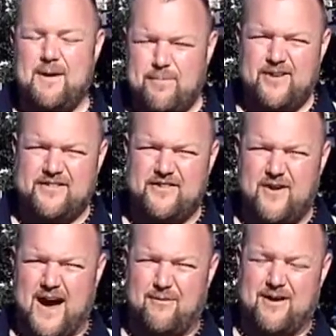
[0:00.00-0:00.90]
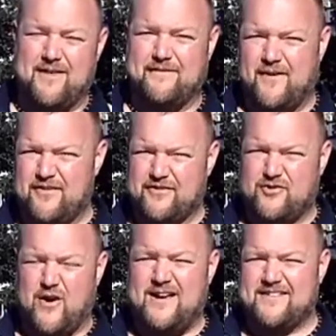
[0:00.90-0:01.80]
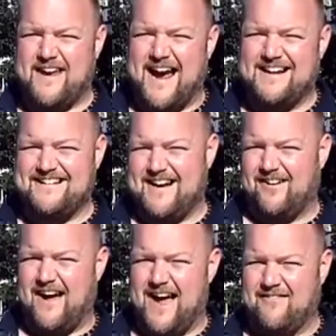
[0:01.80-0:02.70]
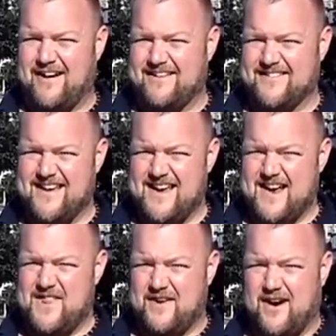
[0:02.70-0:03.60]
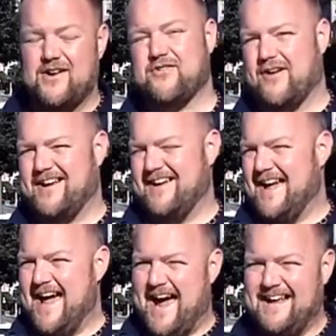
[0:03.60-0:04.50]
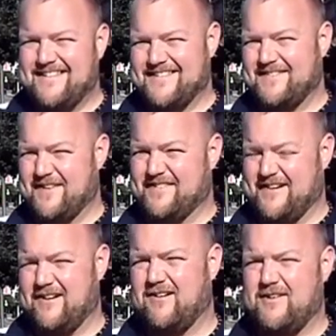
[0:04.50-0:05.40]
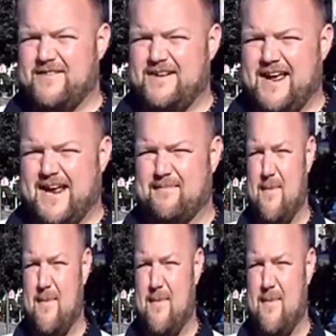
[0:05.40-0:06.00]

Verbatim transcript: puts you on one of the first transcontinental highways in the country, hence the zero in the name,